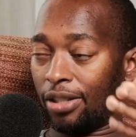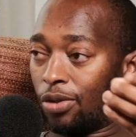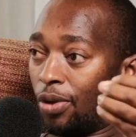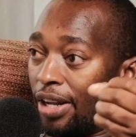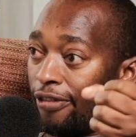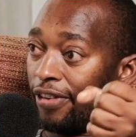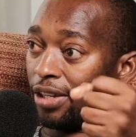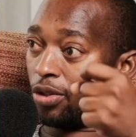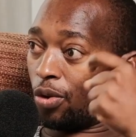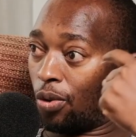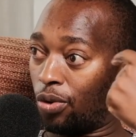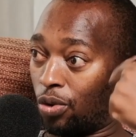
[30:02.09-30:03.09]
It's going to affect
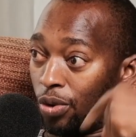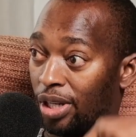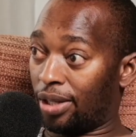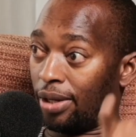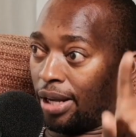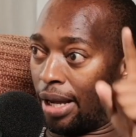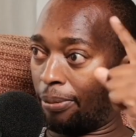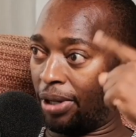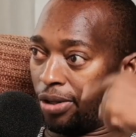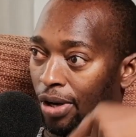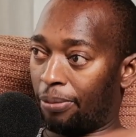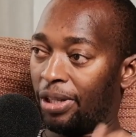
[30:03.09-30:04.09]
your your
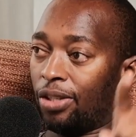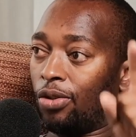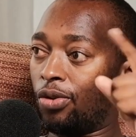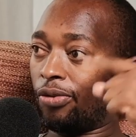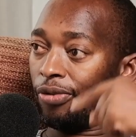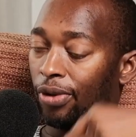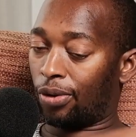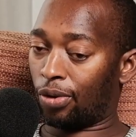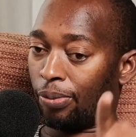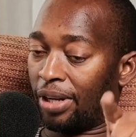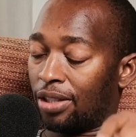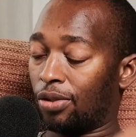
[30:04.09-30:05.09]
ability to
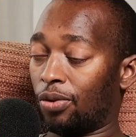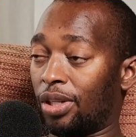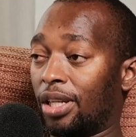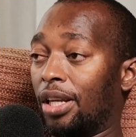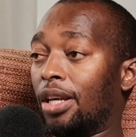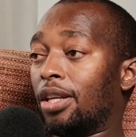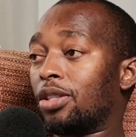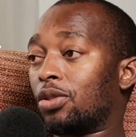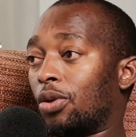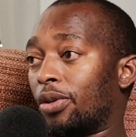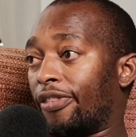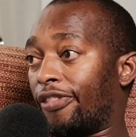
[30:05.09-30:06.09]
pass urine.
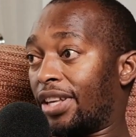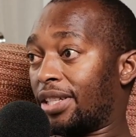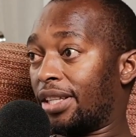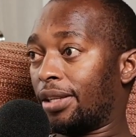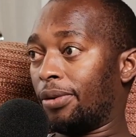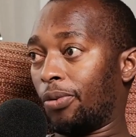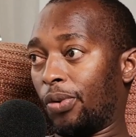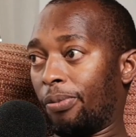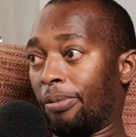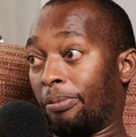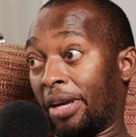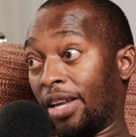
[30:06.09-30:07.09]
So the first thing
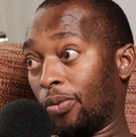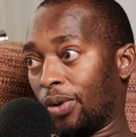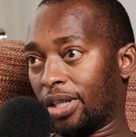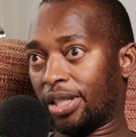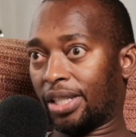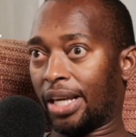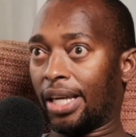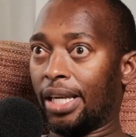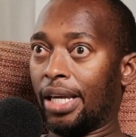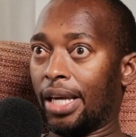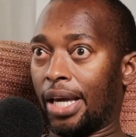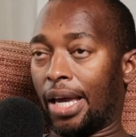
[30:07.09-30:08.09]
men will say
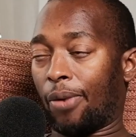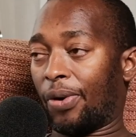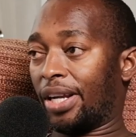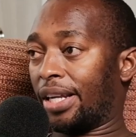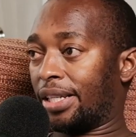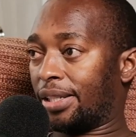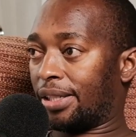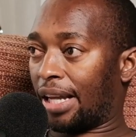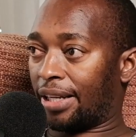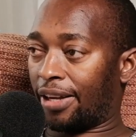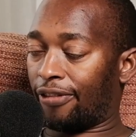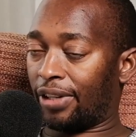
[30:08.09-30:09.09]
when they
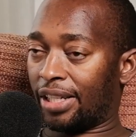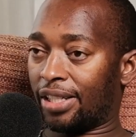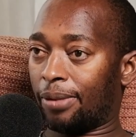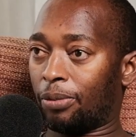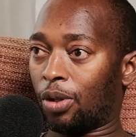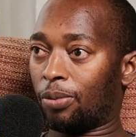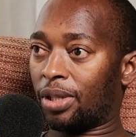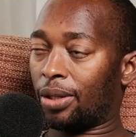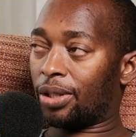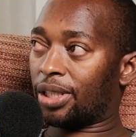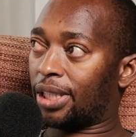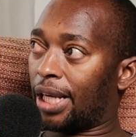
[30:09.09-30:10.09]
start having the symptoms, they'll
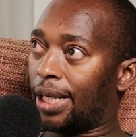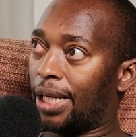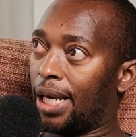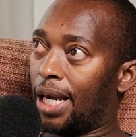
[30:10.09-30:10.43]
say,